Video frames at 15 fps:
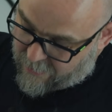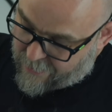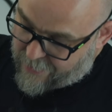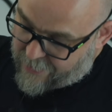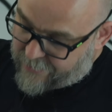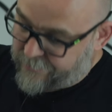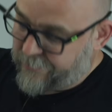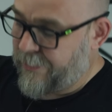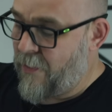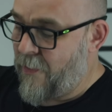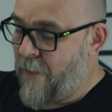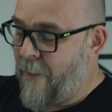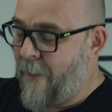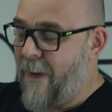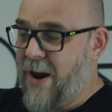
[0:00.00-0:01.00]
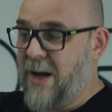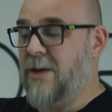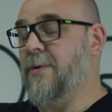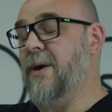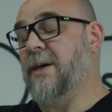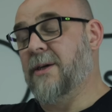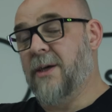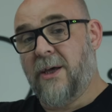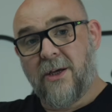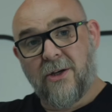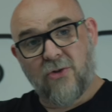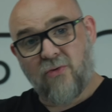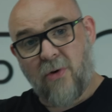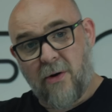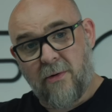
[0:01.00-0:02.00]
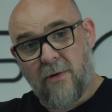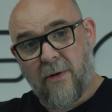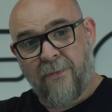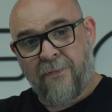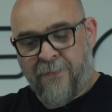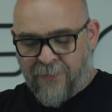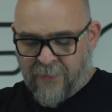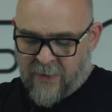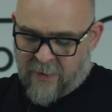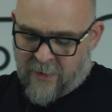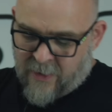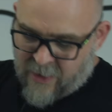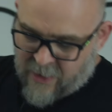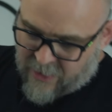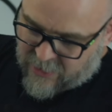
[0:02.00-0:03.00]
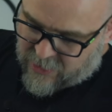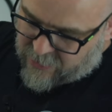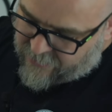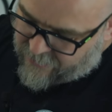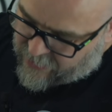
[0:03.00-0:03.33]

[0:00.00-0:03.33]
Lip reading: But anyway, it's wrong. So we've